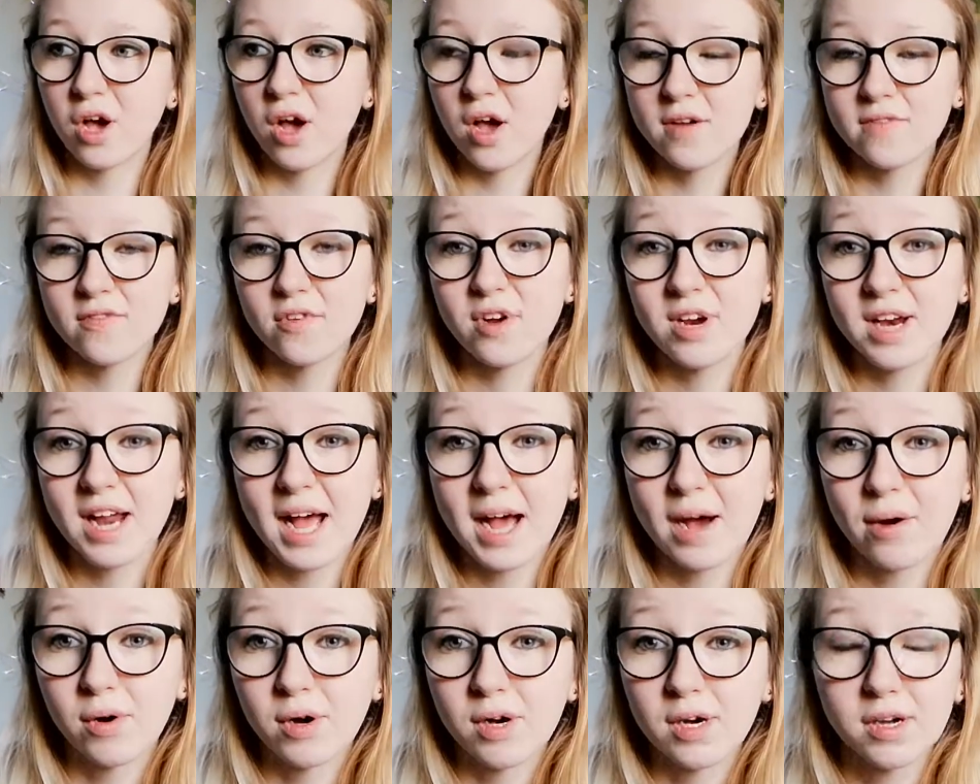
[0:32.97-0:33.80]
over an
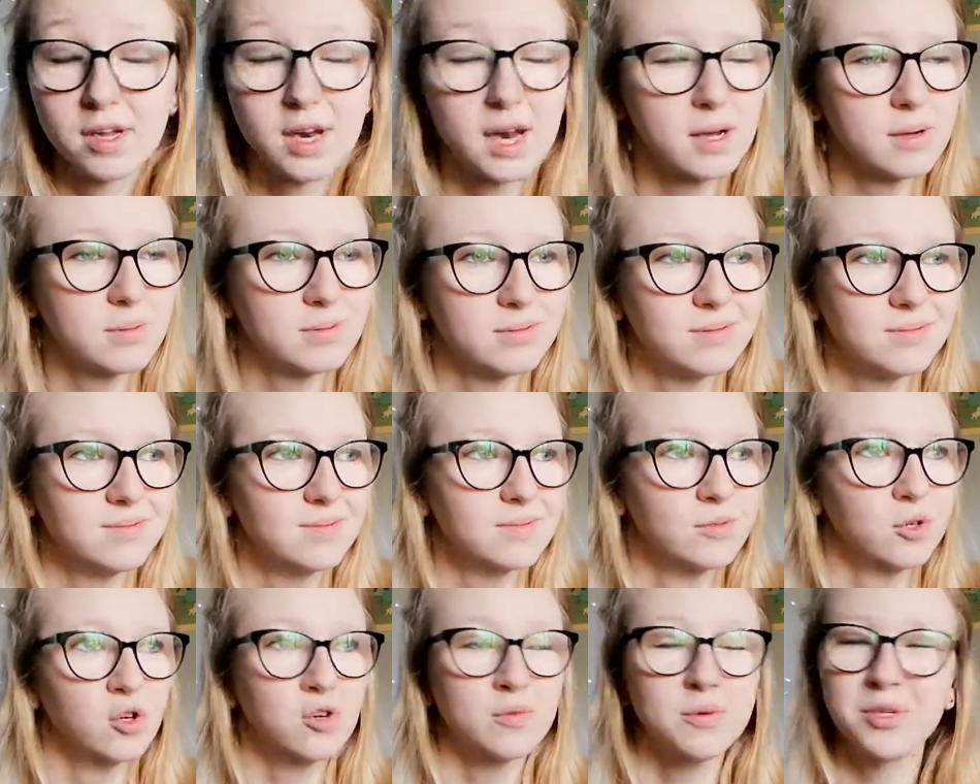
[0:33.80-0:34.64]
hour and
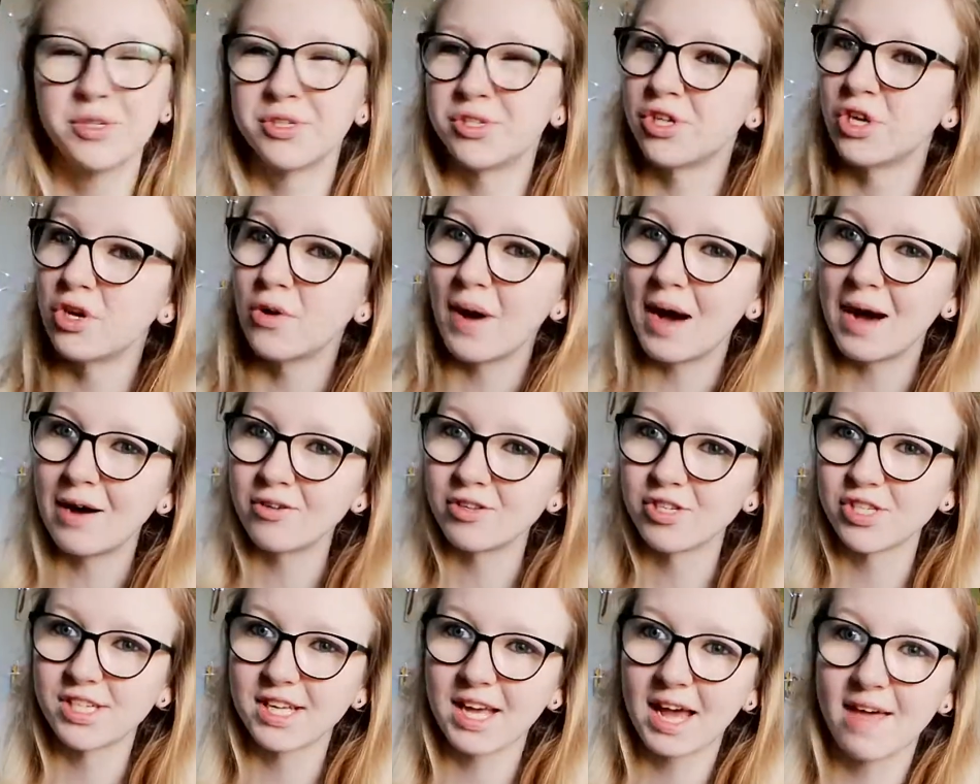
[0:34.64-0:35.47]
almost 2
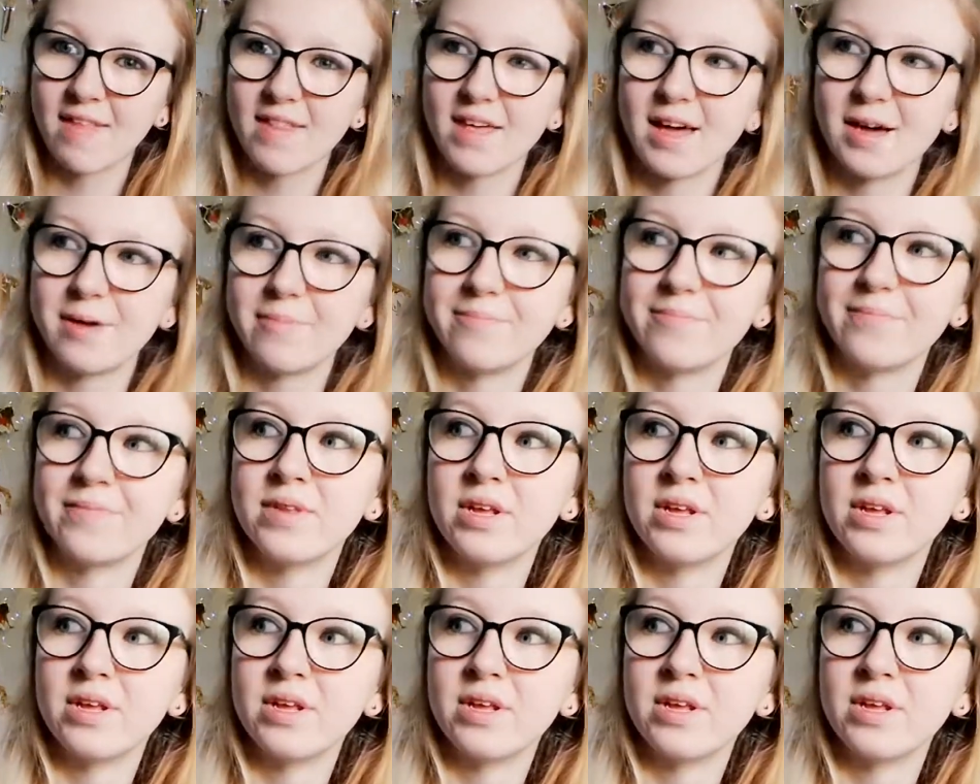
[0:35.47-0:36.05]
hours to get there.